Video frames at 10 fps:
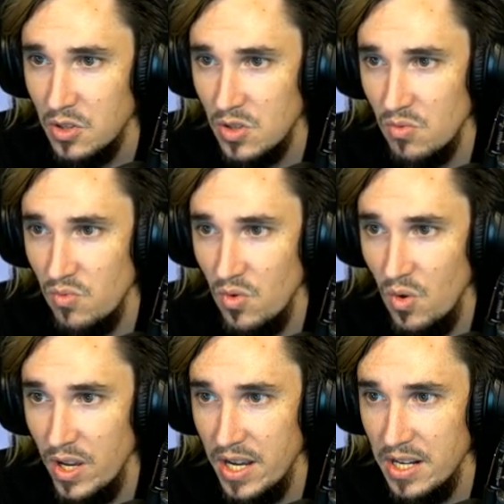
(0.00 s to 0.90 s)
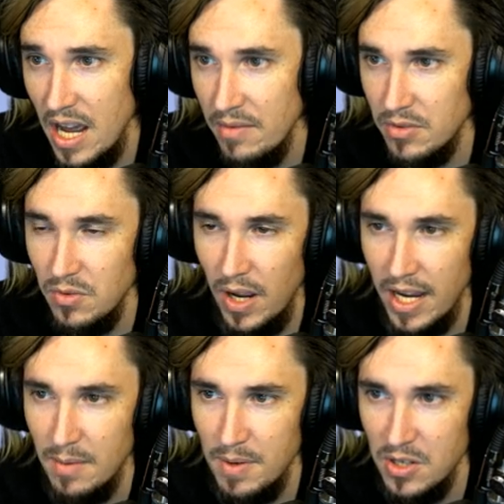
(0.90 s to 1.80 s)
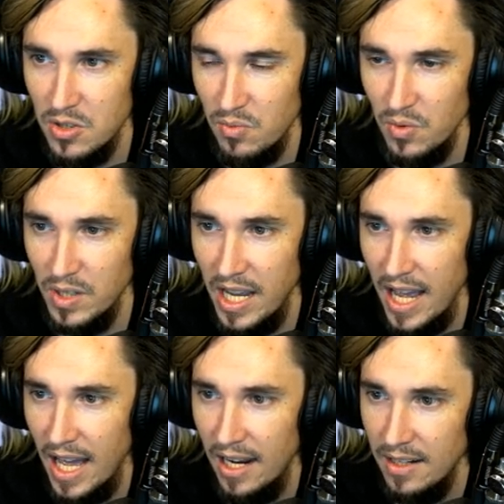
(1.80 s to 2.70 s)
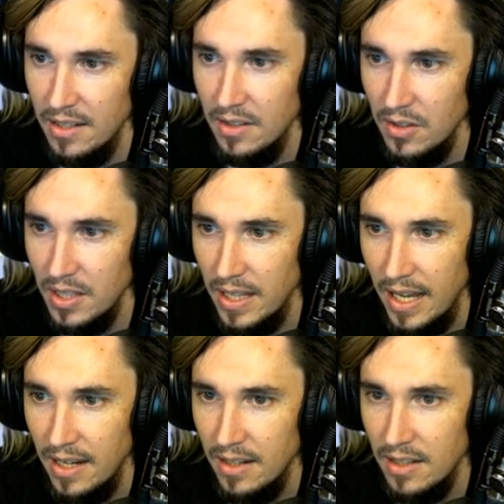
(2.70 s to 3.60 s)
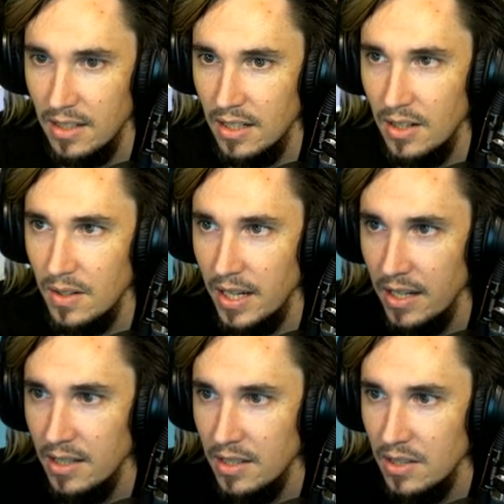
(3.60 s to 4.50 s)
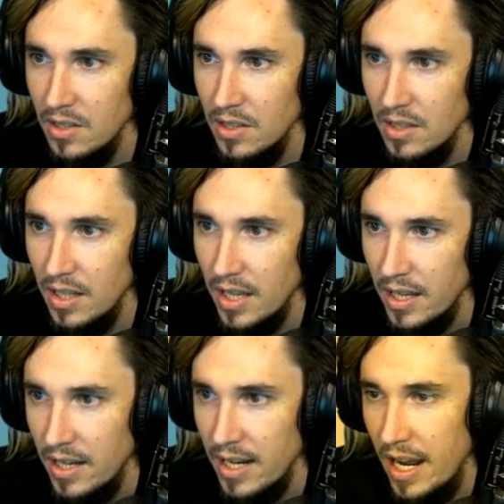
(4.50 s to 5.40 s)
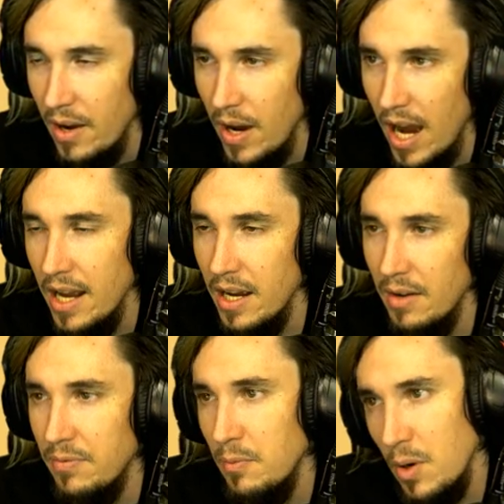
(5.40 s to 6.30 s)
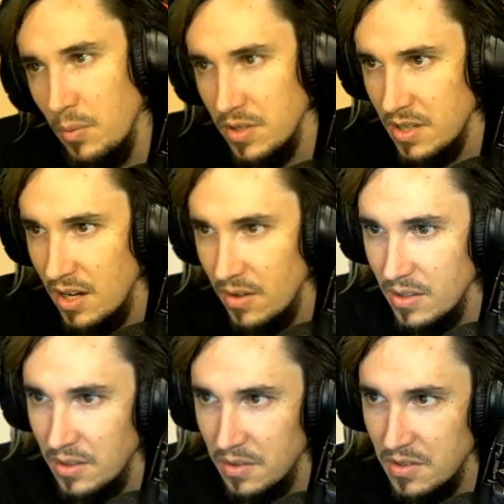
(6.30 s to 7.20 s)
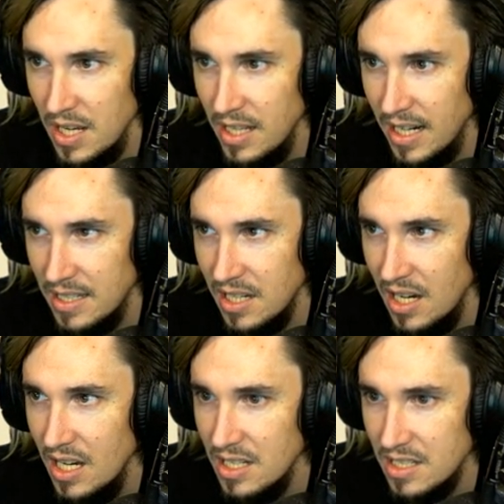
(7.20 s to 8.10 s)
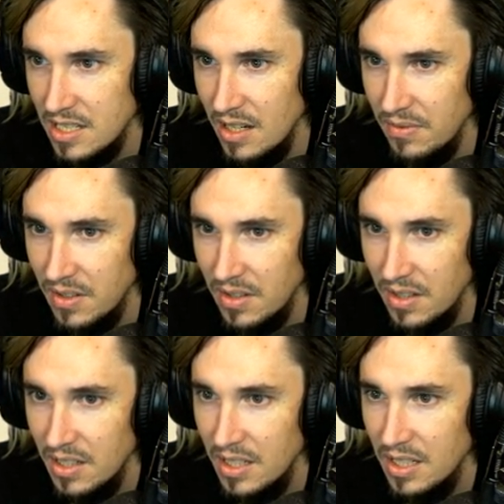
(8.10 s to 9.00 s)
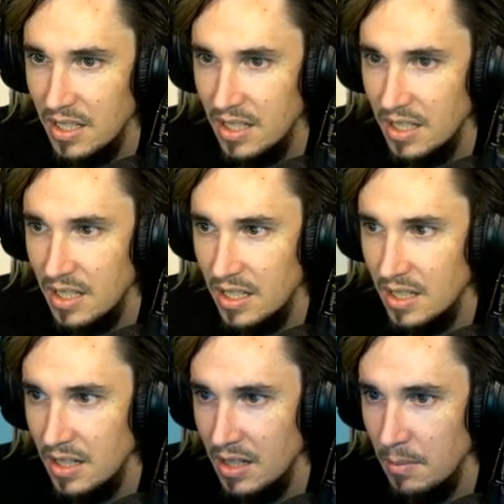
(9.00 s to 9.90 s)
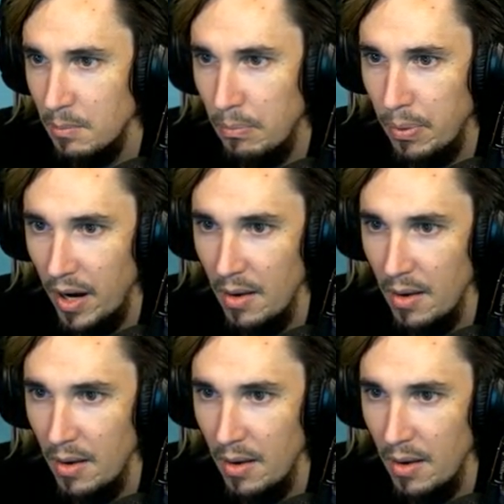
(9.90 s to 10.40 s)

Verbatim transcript: Cerulean Dive. Dude, I could be a Cerulean Cat. Look at that. Okay. Now, I from what we saw earlier, there's not like a ton of stuff here. But I